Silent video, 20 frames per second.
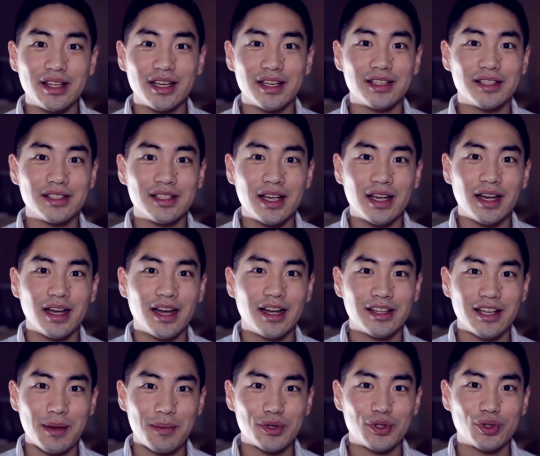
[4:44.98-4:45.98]
this
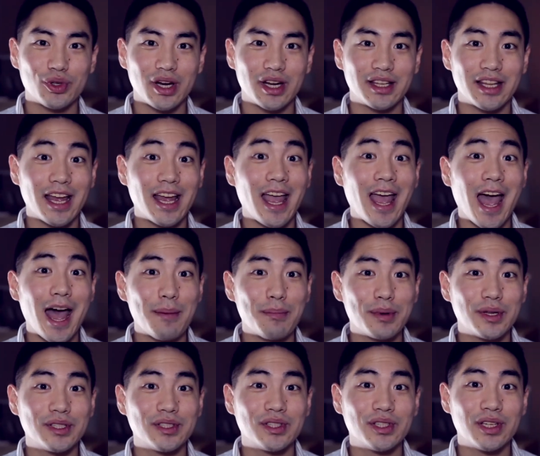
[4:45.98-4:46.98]
demonstrating that
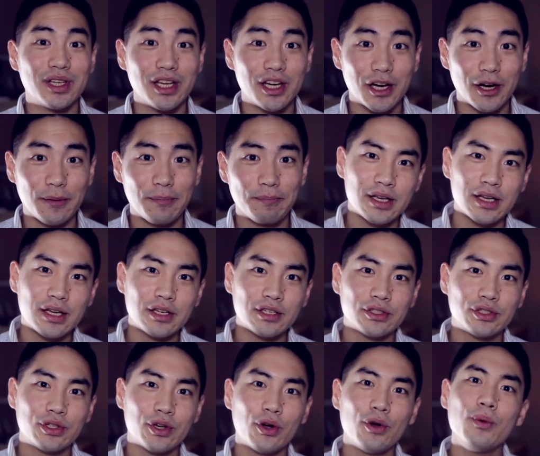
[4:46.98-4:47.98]
happens here.
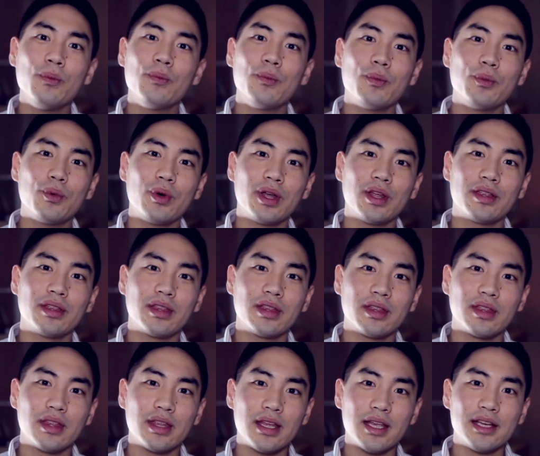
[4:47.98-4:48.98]
So with
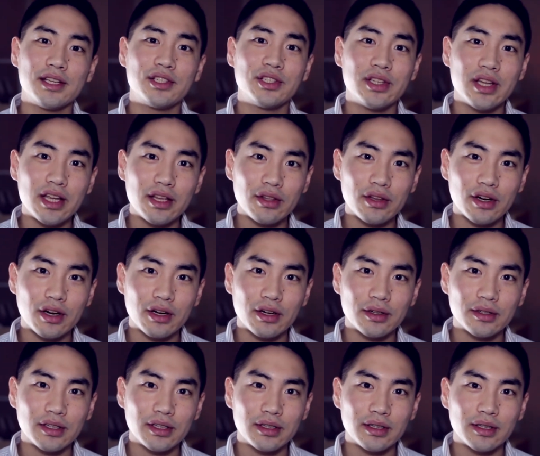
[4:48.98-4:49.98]
the sealer
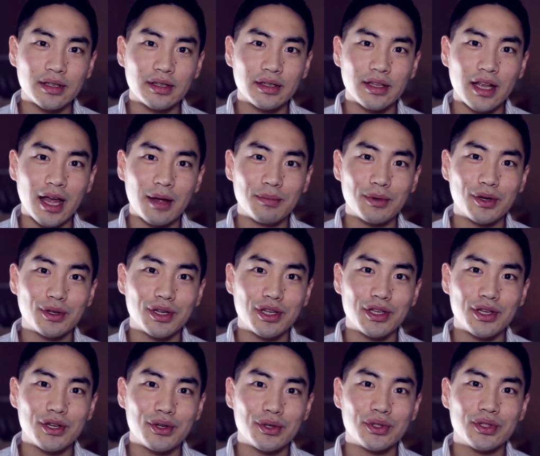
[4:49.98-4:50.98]
that I'm going
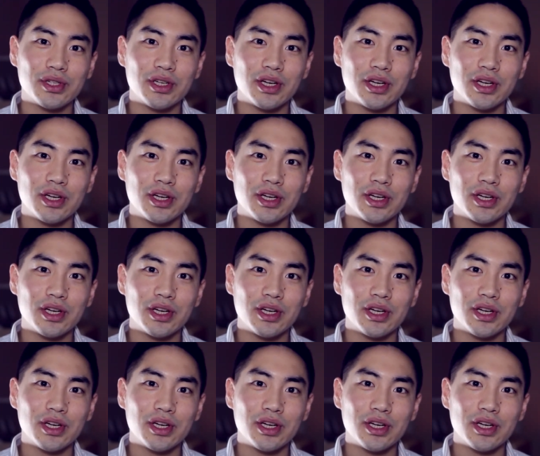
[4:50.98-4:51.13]
to use